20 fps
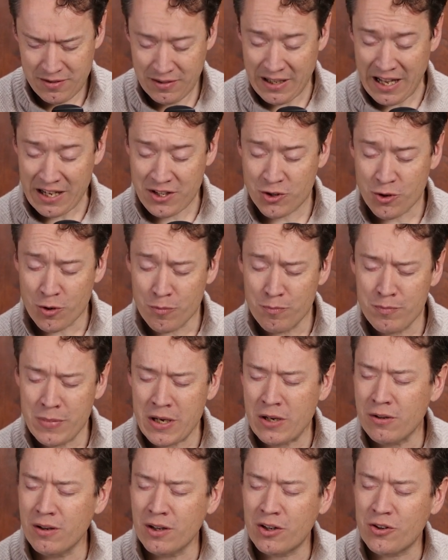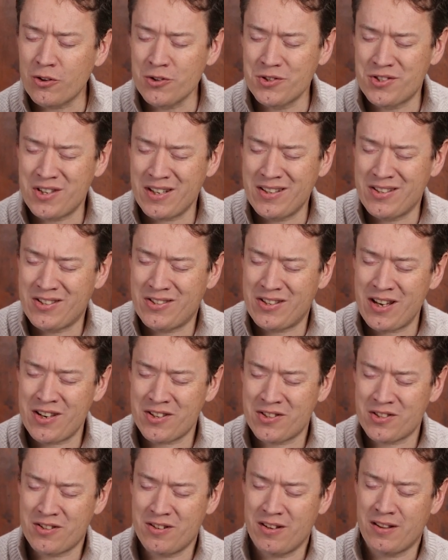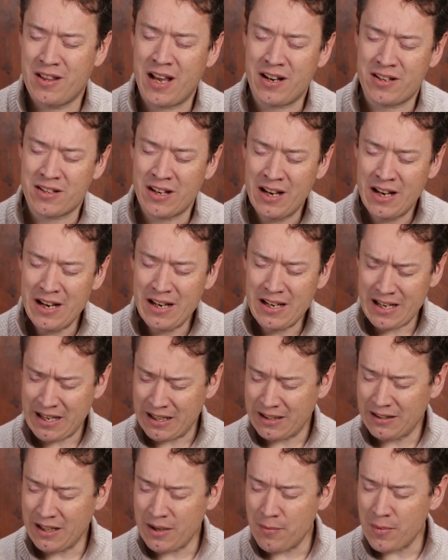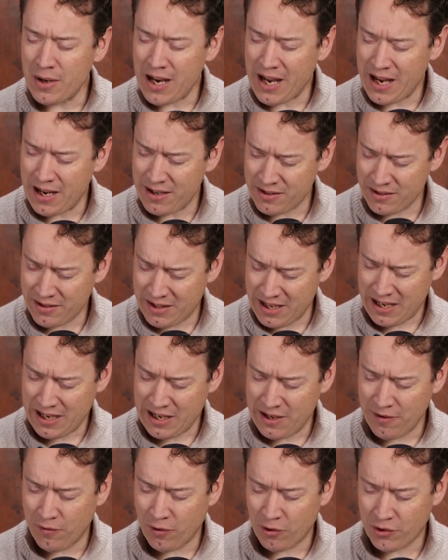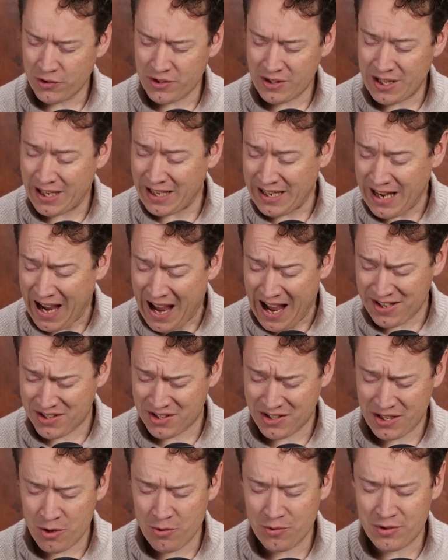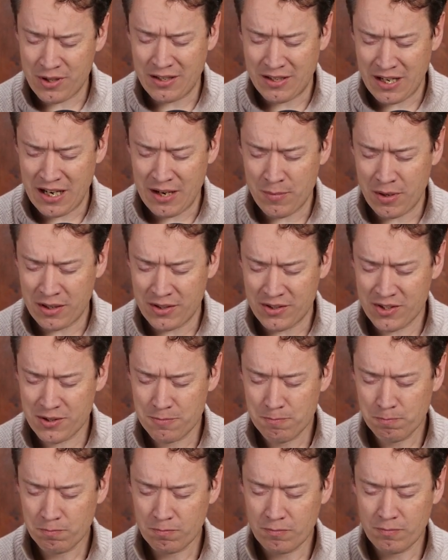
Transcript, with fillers: Let your miracles exist that eliminate the evils, that cast out the demons,